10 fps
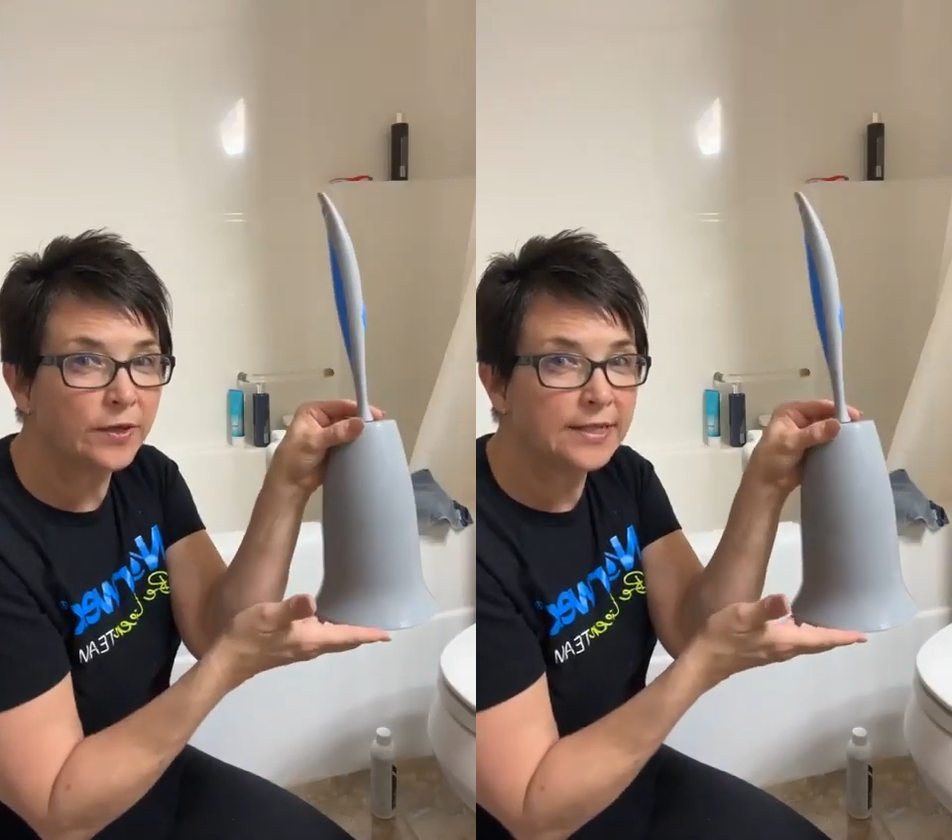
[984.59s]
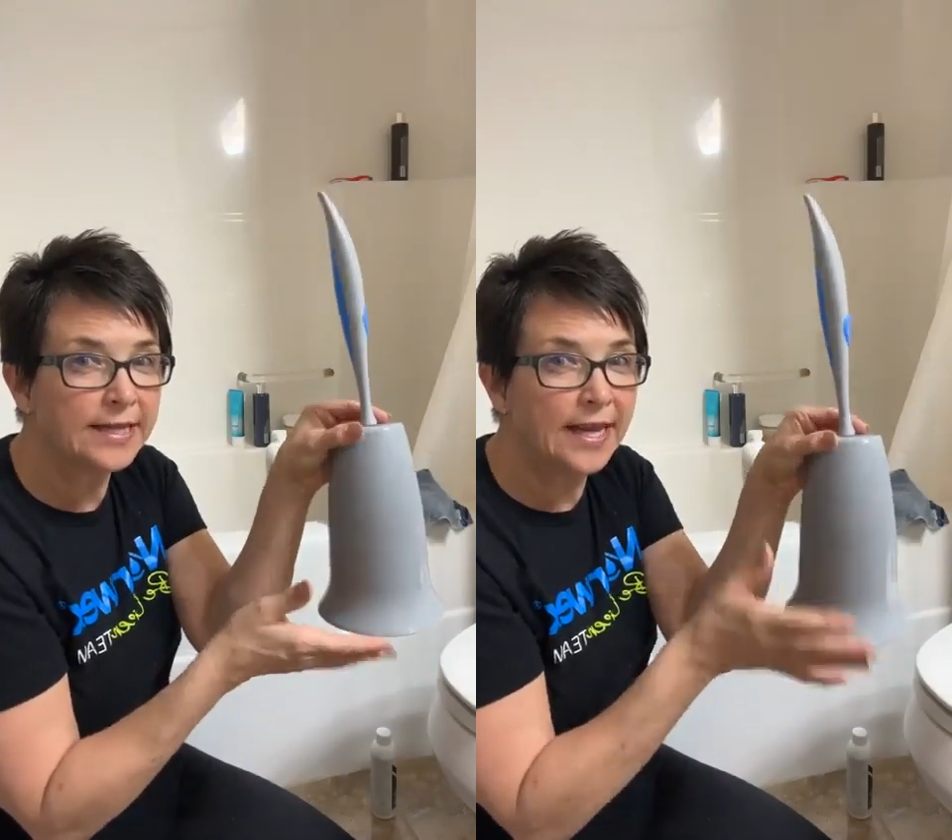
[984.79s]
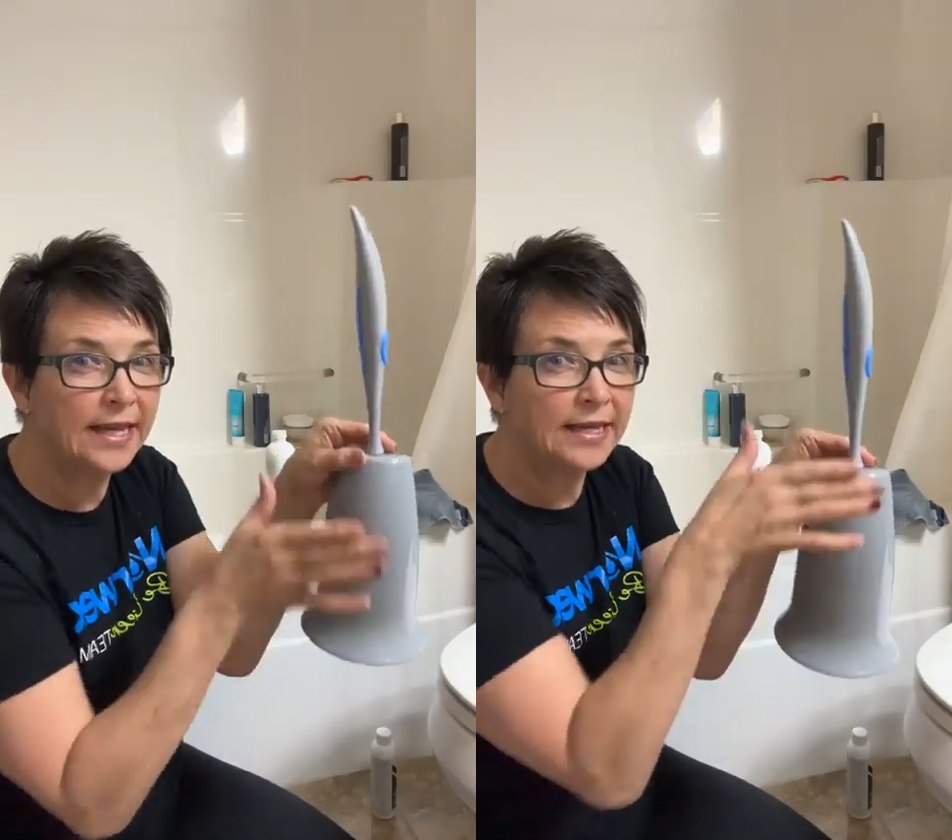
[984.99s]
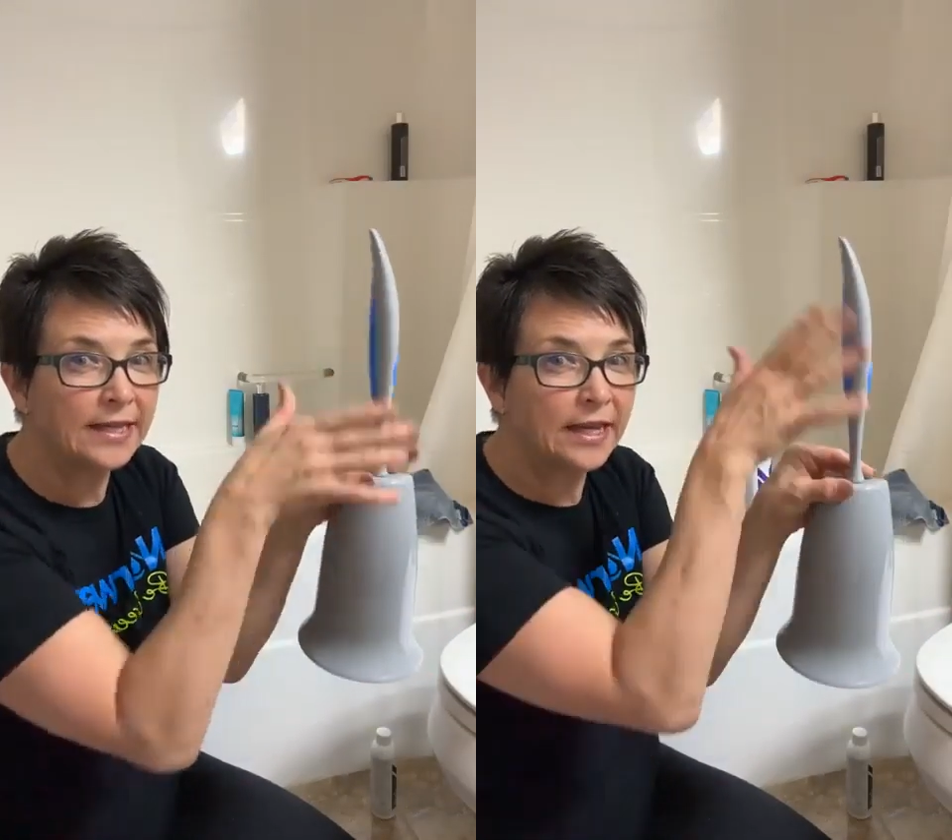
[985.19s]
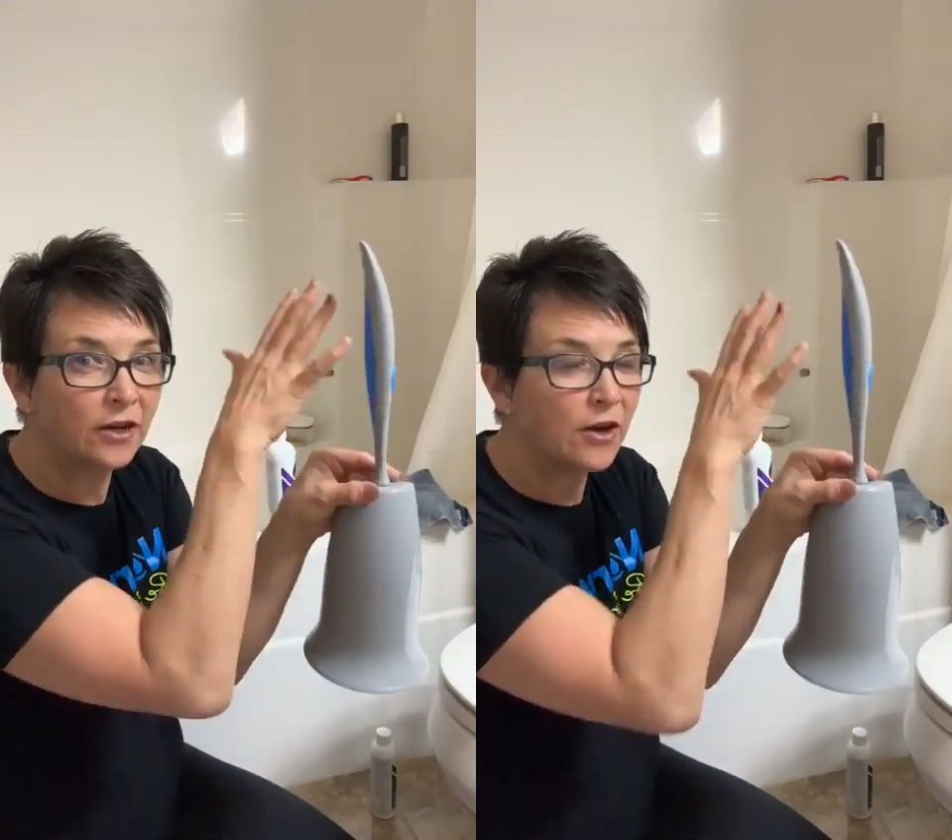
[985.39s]
when it's hanging
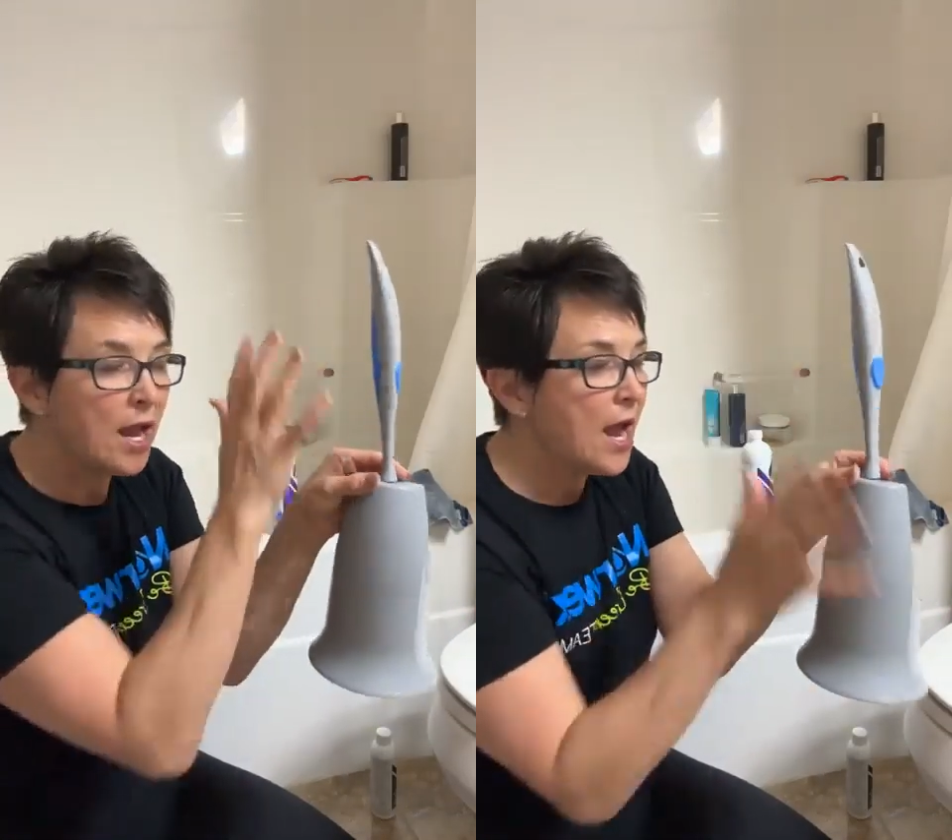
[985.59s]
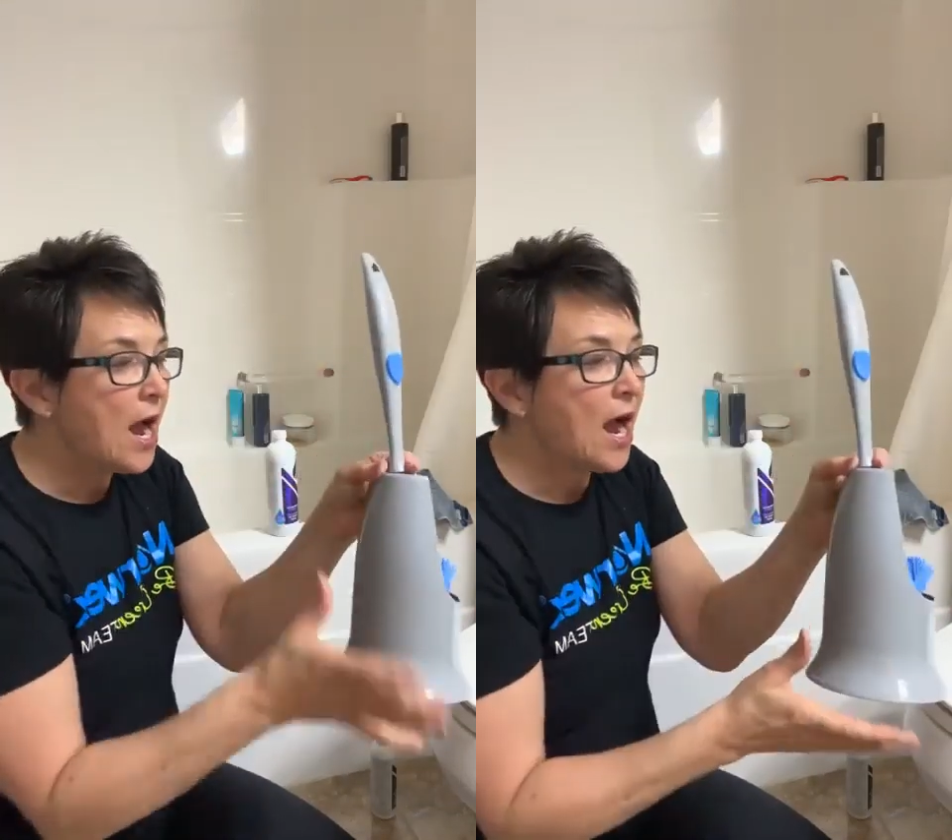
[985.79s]
there.